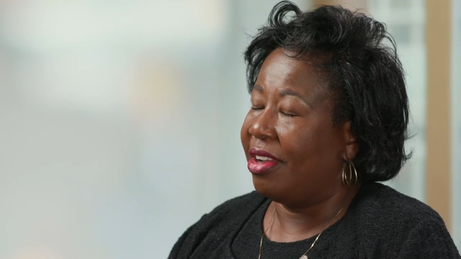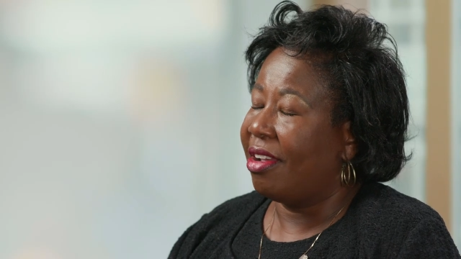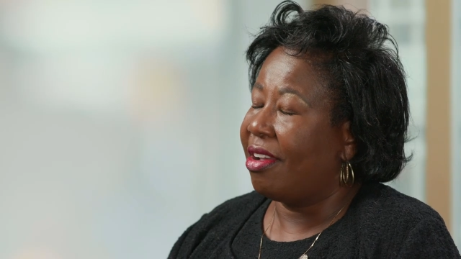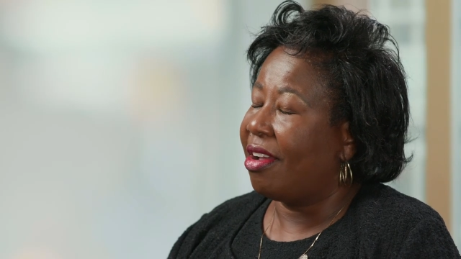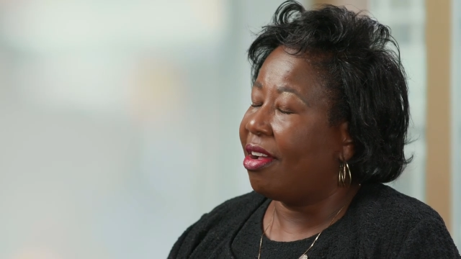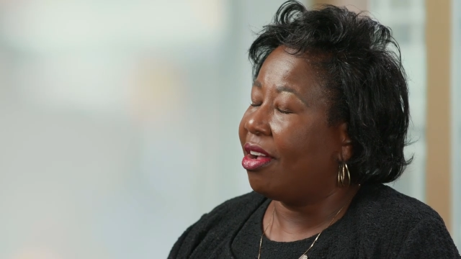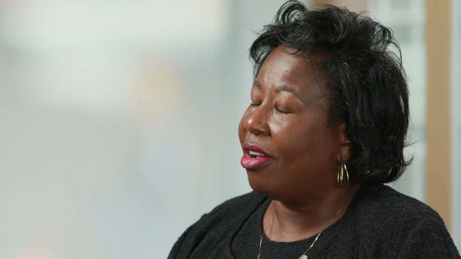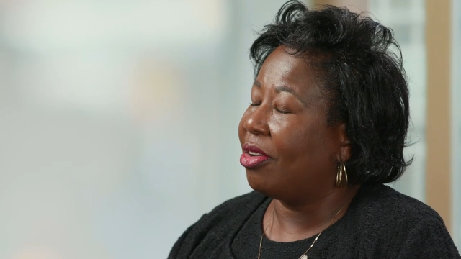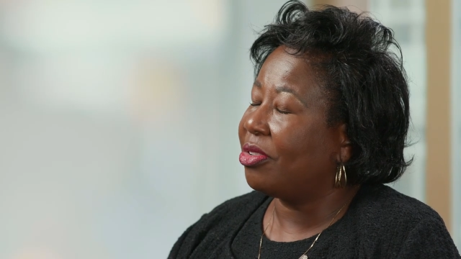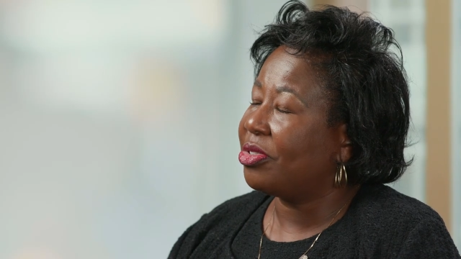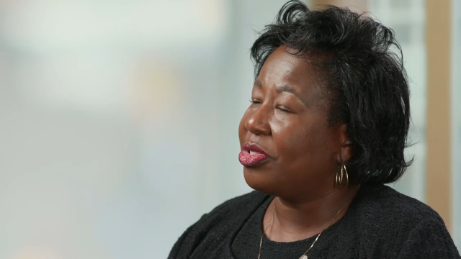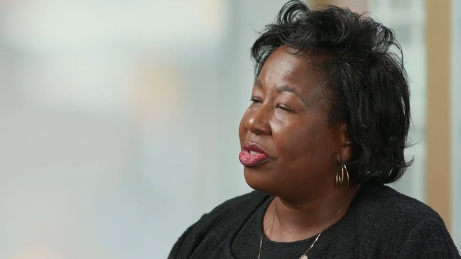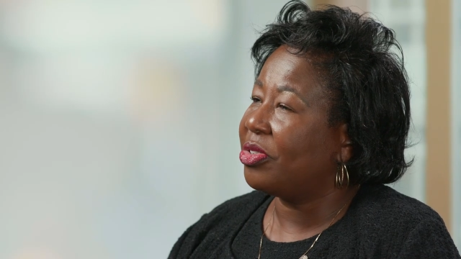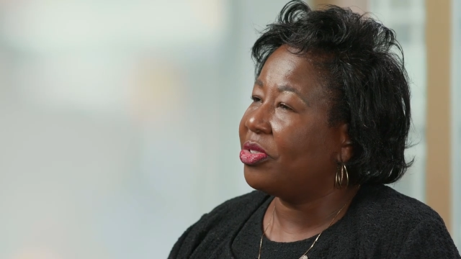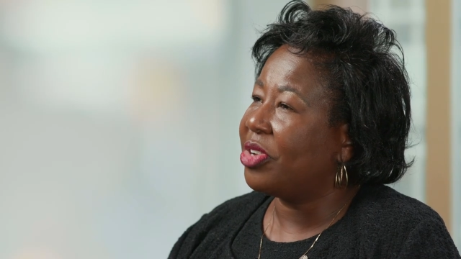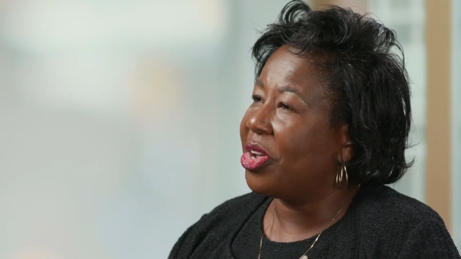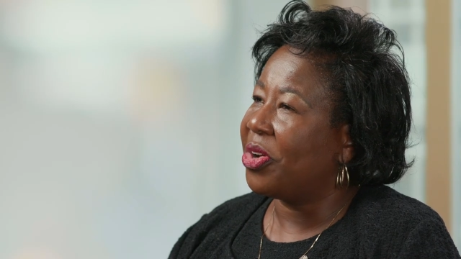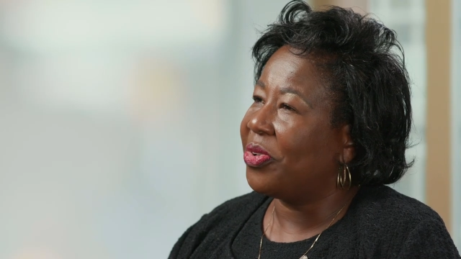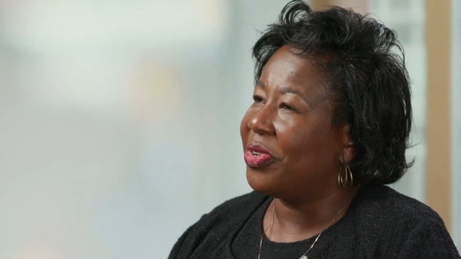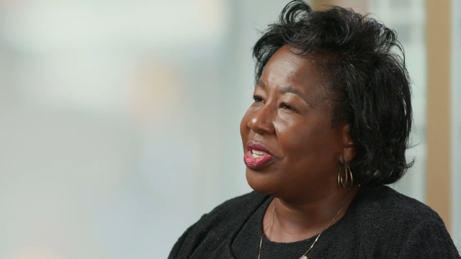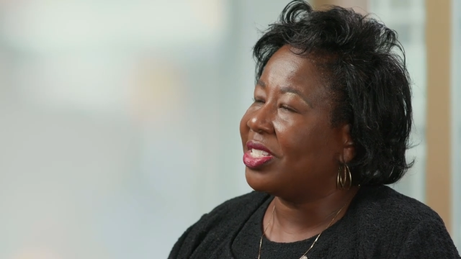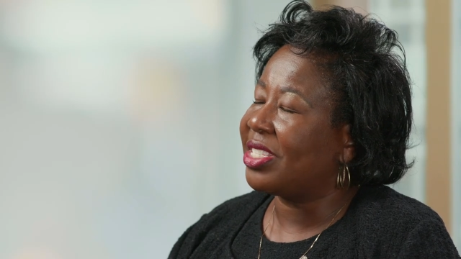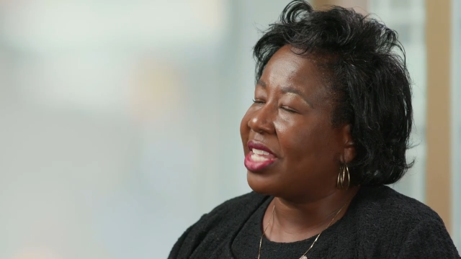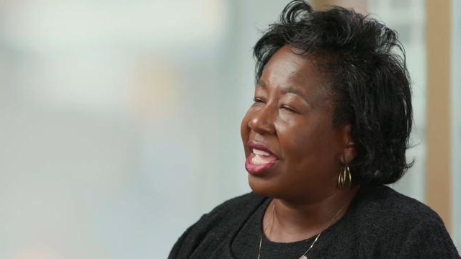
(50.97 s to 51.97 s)
also
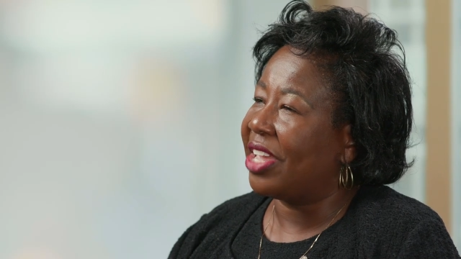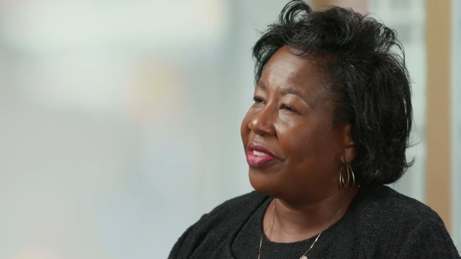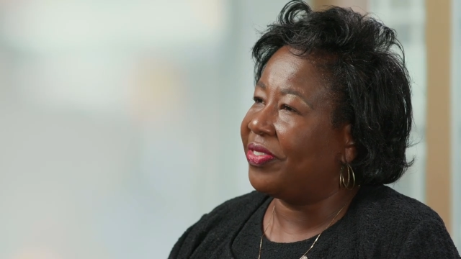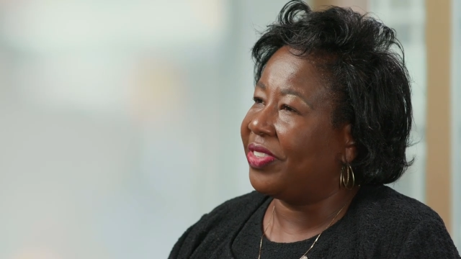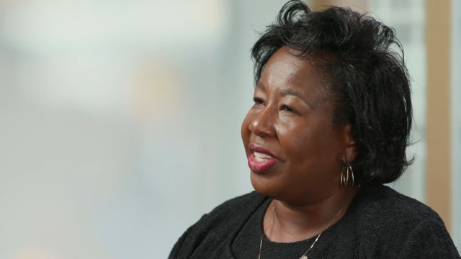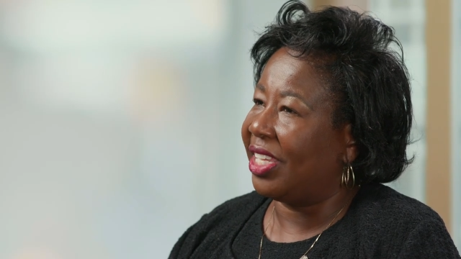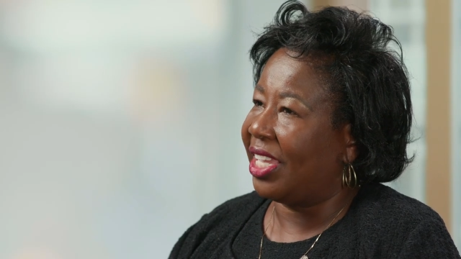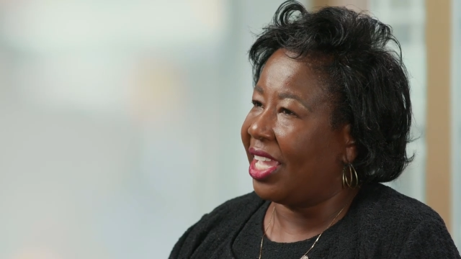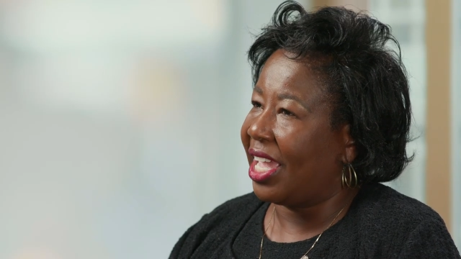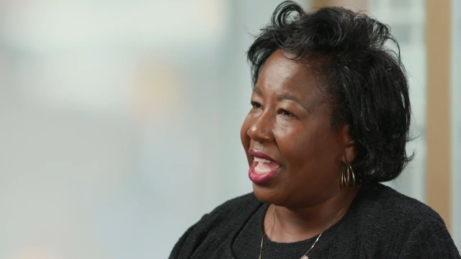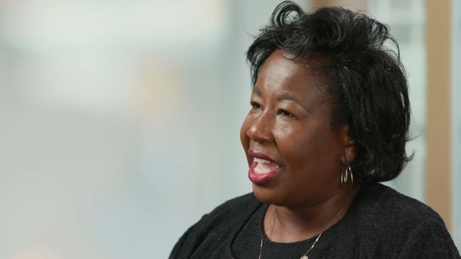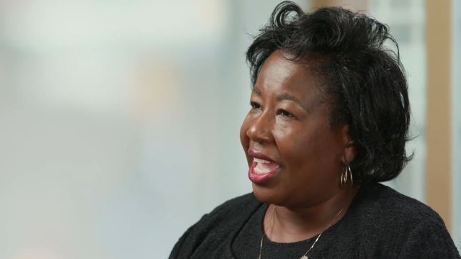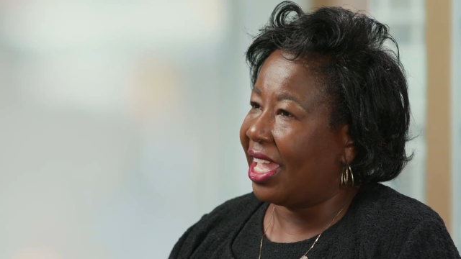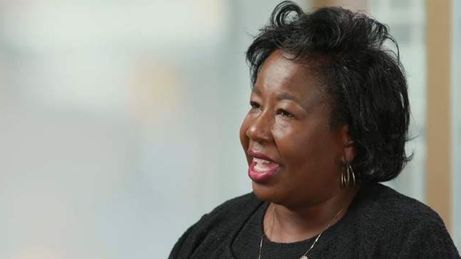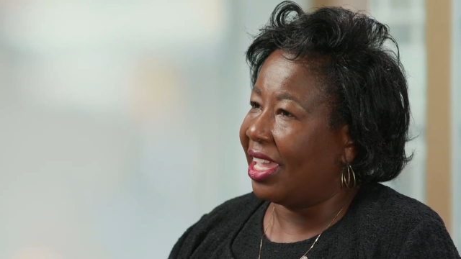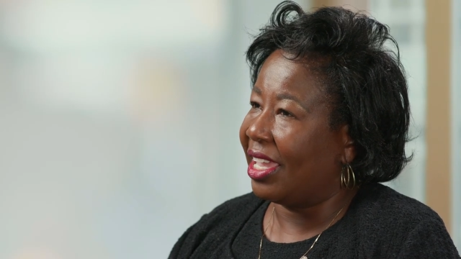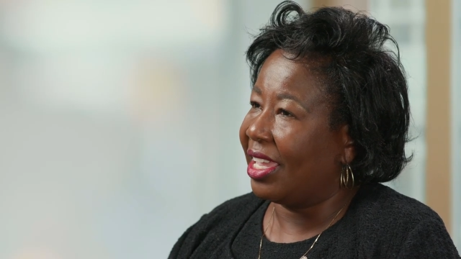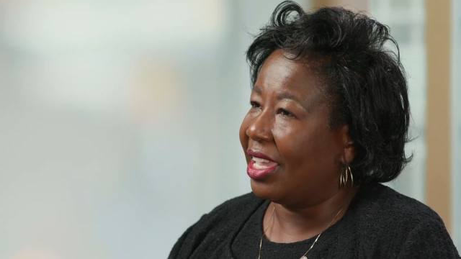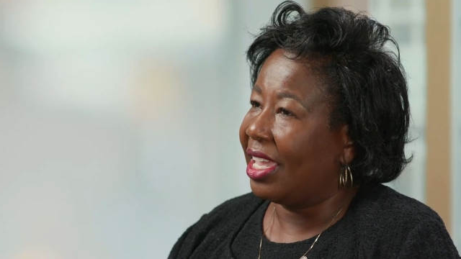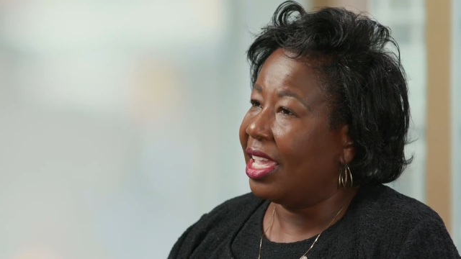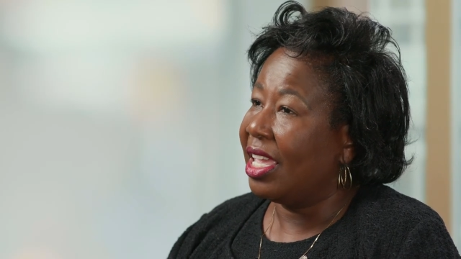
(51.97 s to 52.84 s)
known as FDA,